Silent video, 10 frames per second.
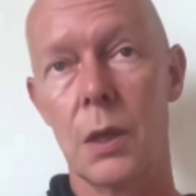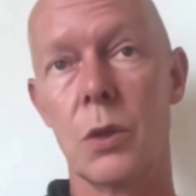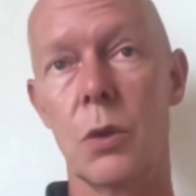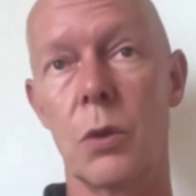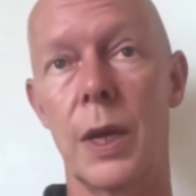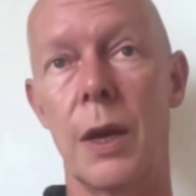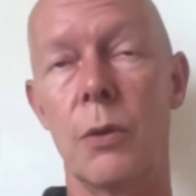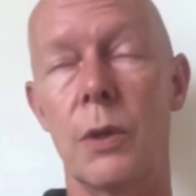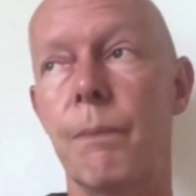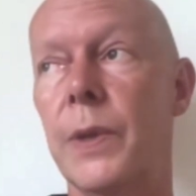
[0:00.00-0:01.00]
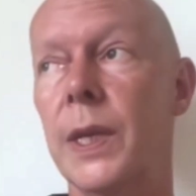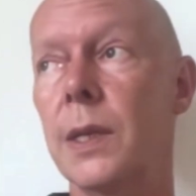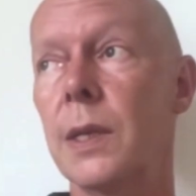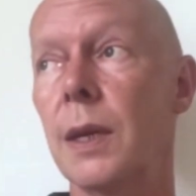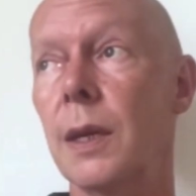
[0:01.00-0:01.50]
So now
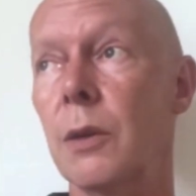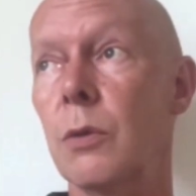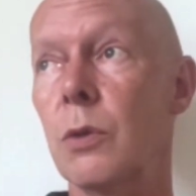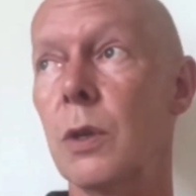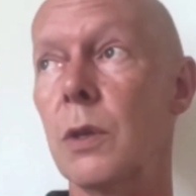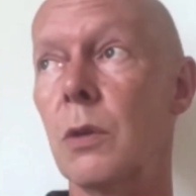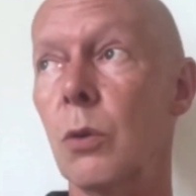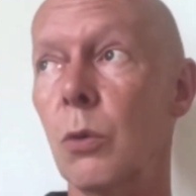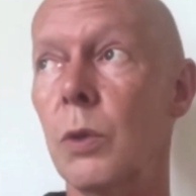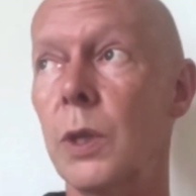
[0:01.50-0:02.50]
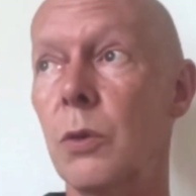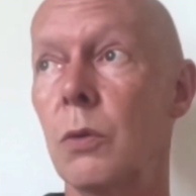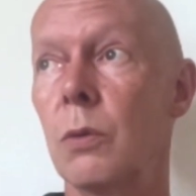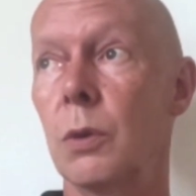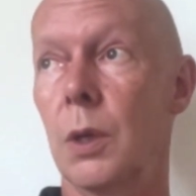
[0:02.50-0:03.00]
this allows us not only
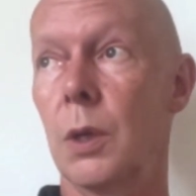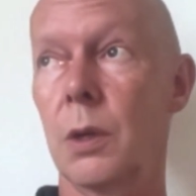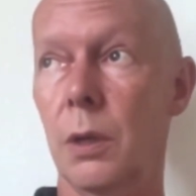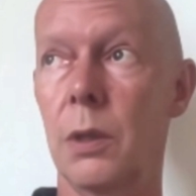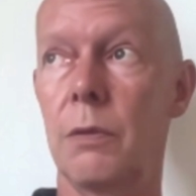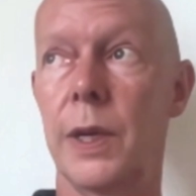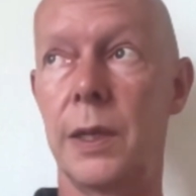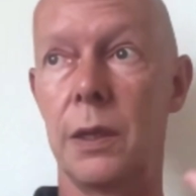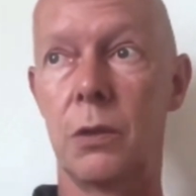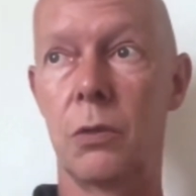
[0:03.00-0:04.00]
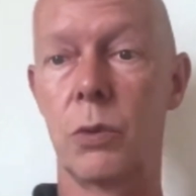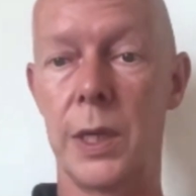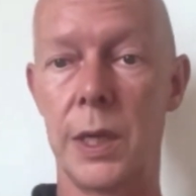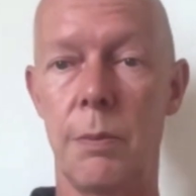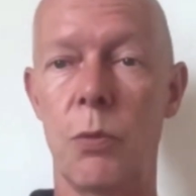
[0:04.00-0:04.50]
to cultivate in
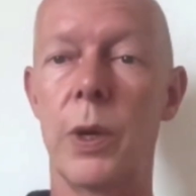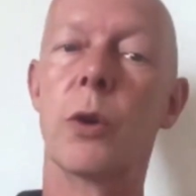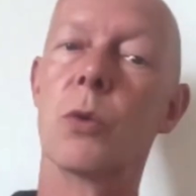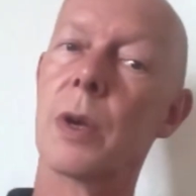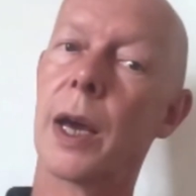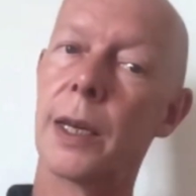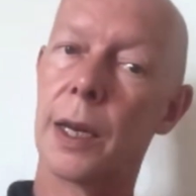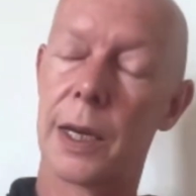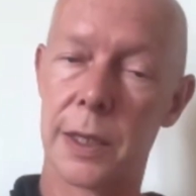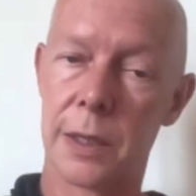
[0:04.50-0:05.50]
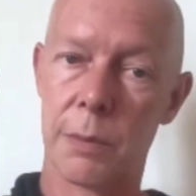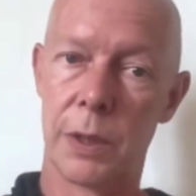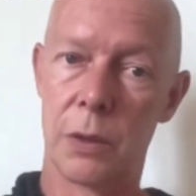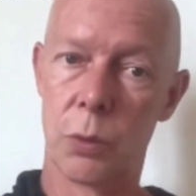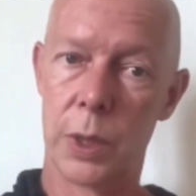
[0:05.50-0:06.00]
3D, but we can also analyze them in
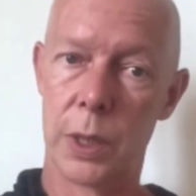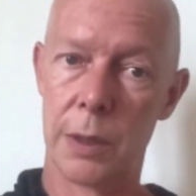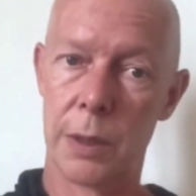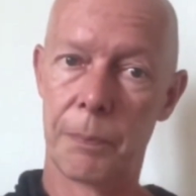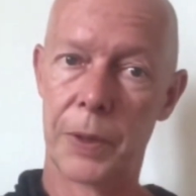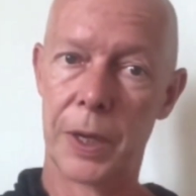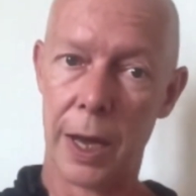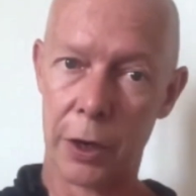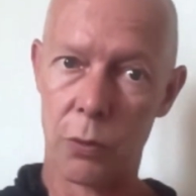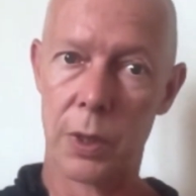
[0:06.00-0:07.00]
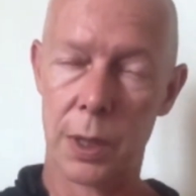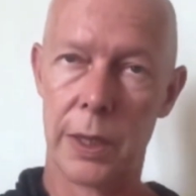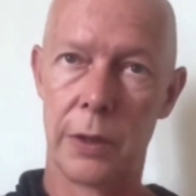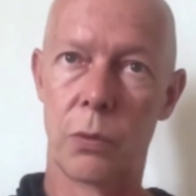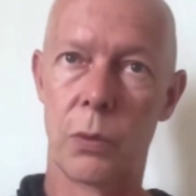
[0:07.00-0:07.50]
3D and accurately
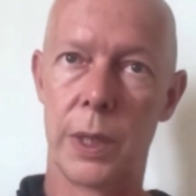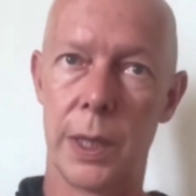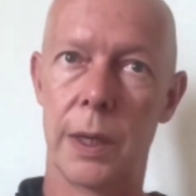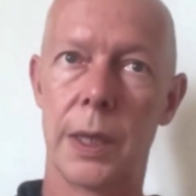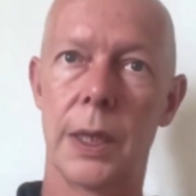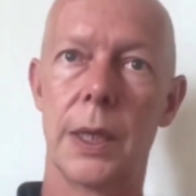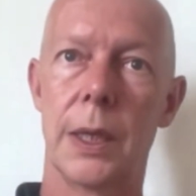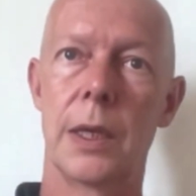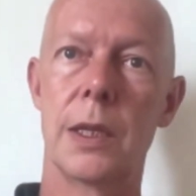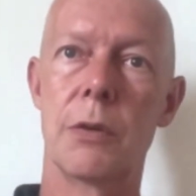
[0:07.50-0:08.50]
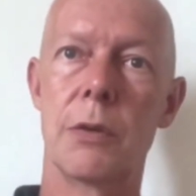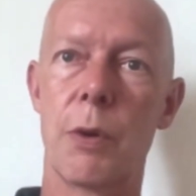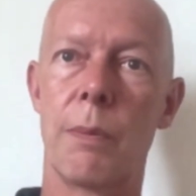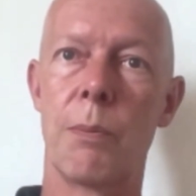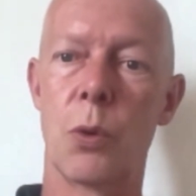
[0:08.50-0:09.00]
in 3D. And this is very
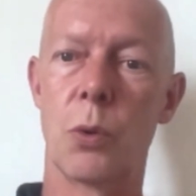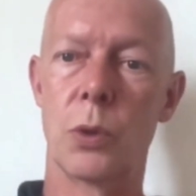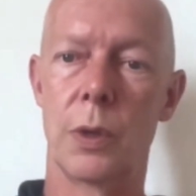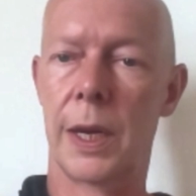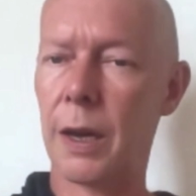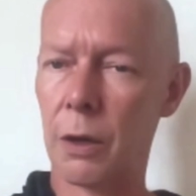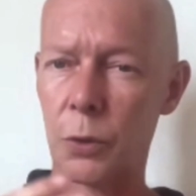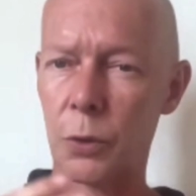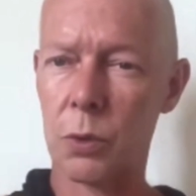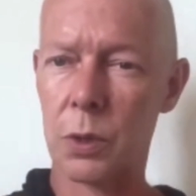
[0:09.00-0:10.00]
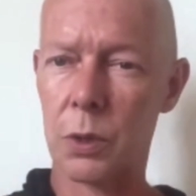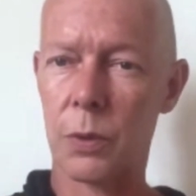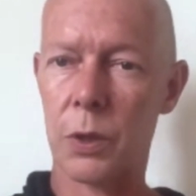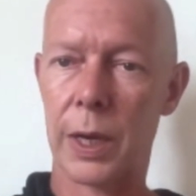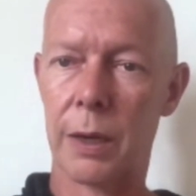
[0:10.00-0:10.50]
important. Then afterwards, when
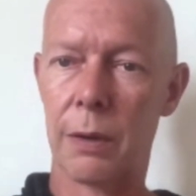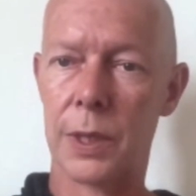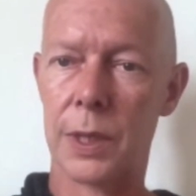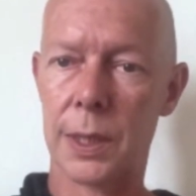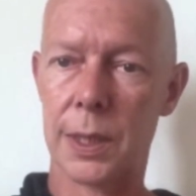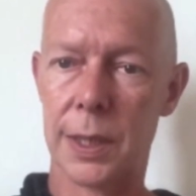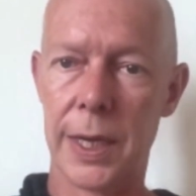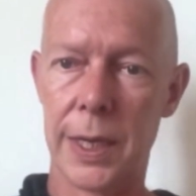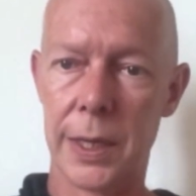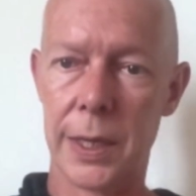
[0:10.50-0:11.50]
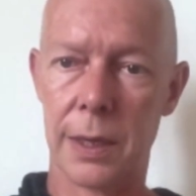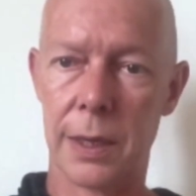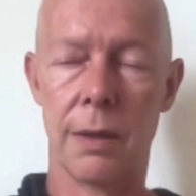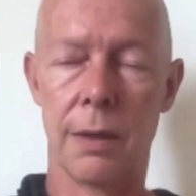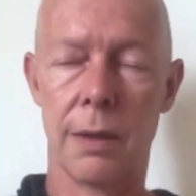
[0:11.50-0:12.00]
you have this data,
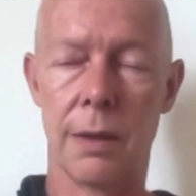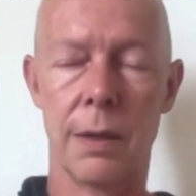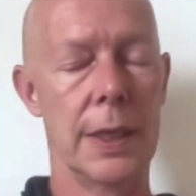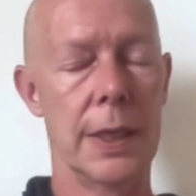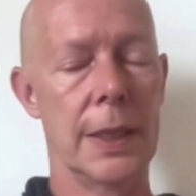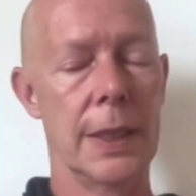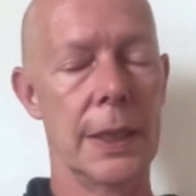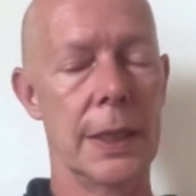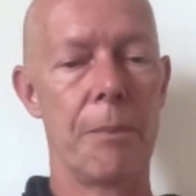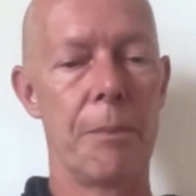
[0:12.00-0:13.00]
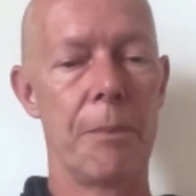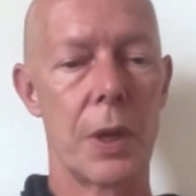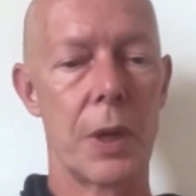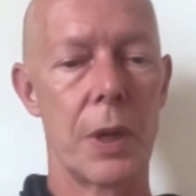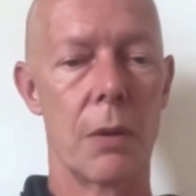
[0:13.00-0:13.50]
you want
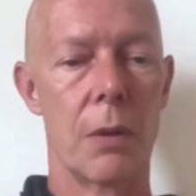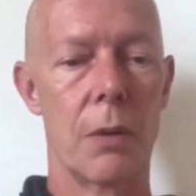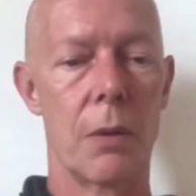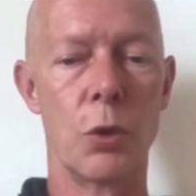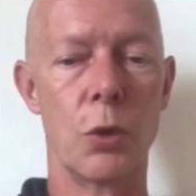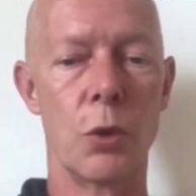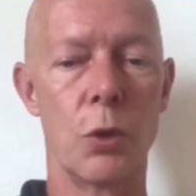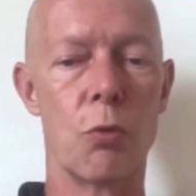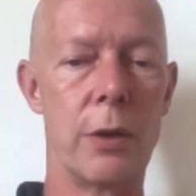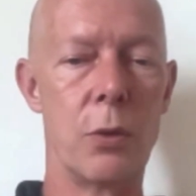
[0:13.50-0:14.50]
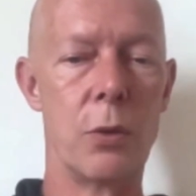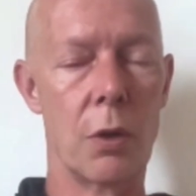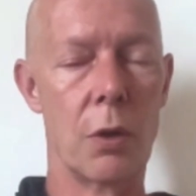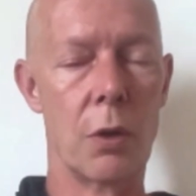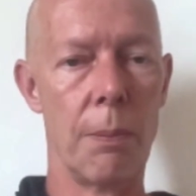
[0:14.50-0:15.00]
to relate it to the compound. You
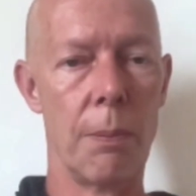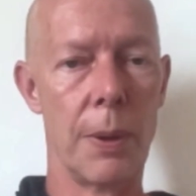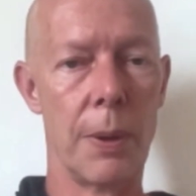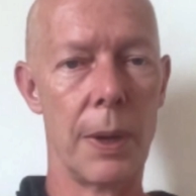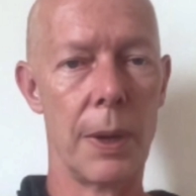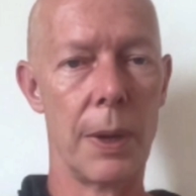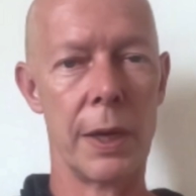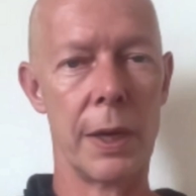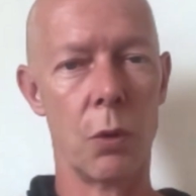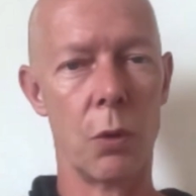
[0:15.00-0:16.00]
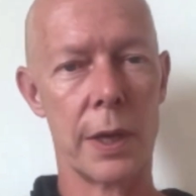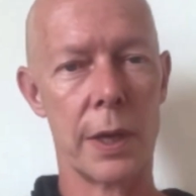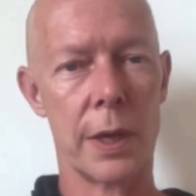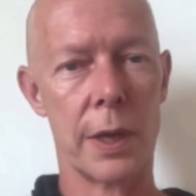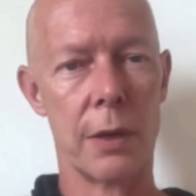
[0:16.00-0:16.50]
might want to understand the mode of
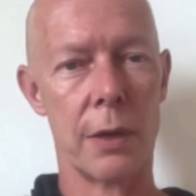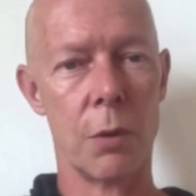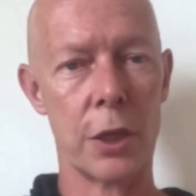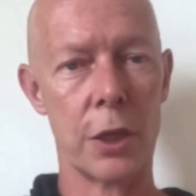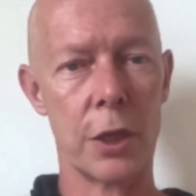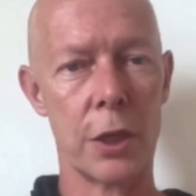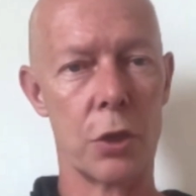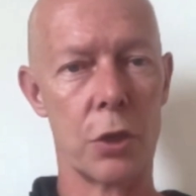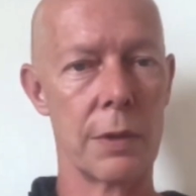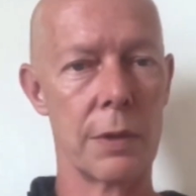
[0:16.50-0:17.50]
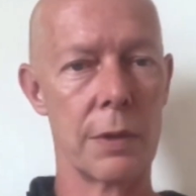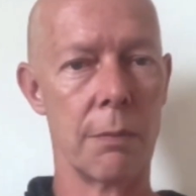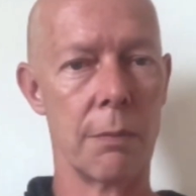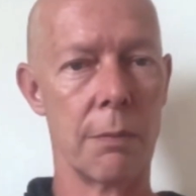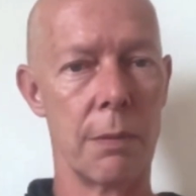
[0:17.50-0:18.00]
action. You have some tool
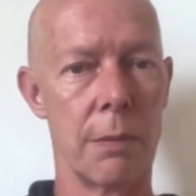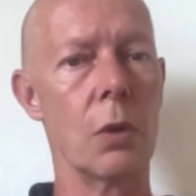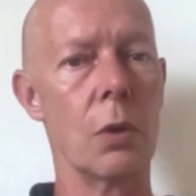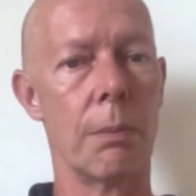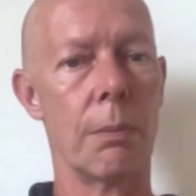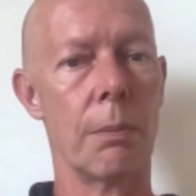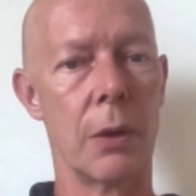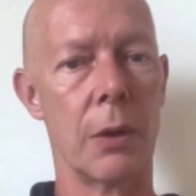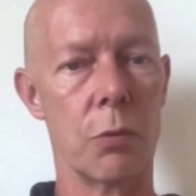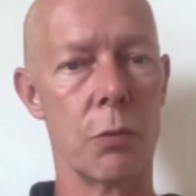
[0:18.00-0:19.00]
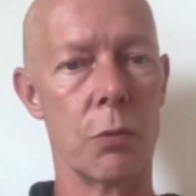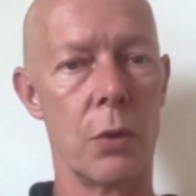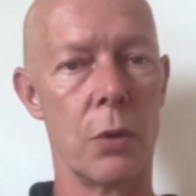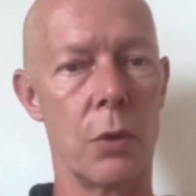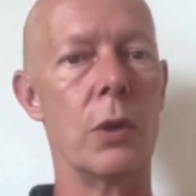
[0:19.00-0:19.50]
compounds where you know the
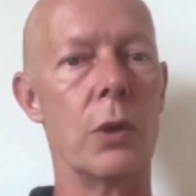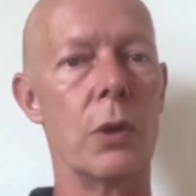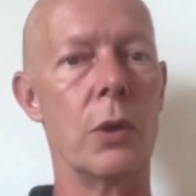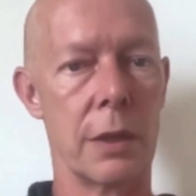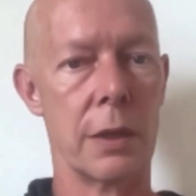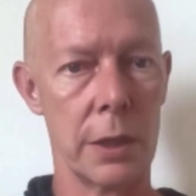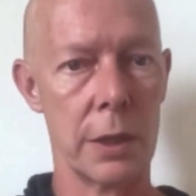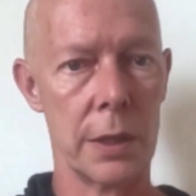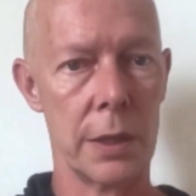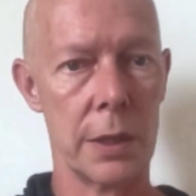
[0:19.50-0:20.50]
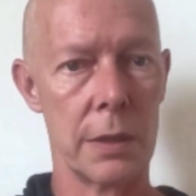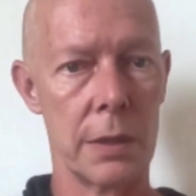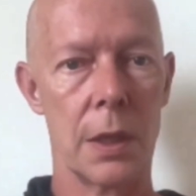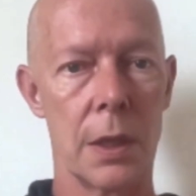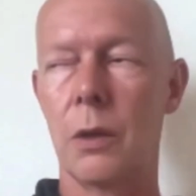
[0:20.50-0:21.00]
targets. You might
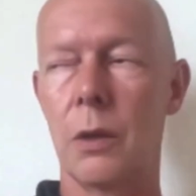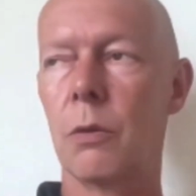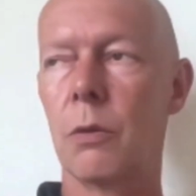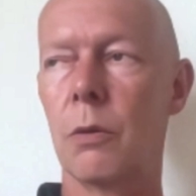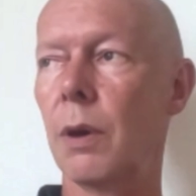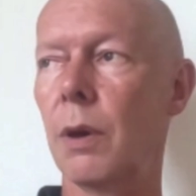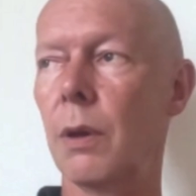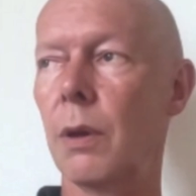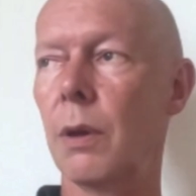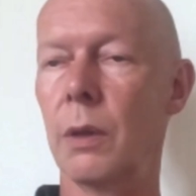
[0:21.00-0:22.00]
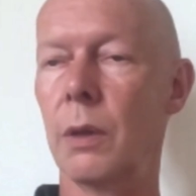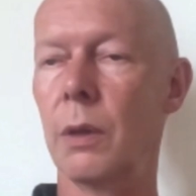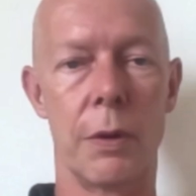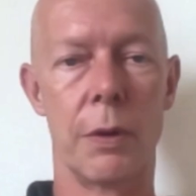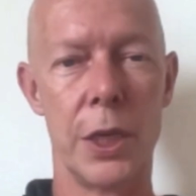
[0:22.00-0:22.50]
have other type of information.
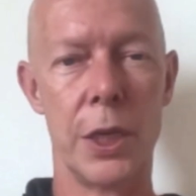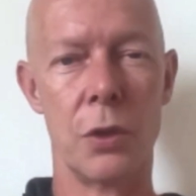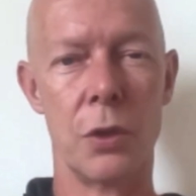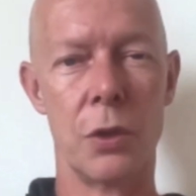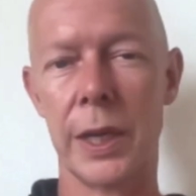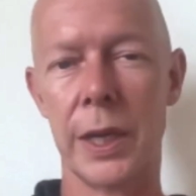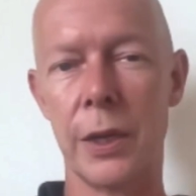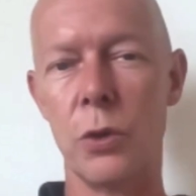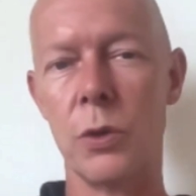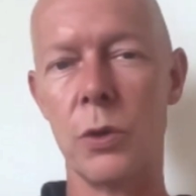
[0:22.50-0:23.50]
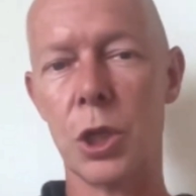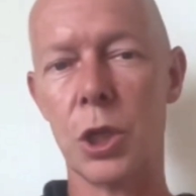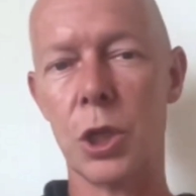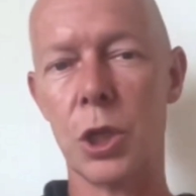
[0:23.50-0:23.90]
So again, using machine learning,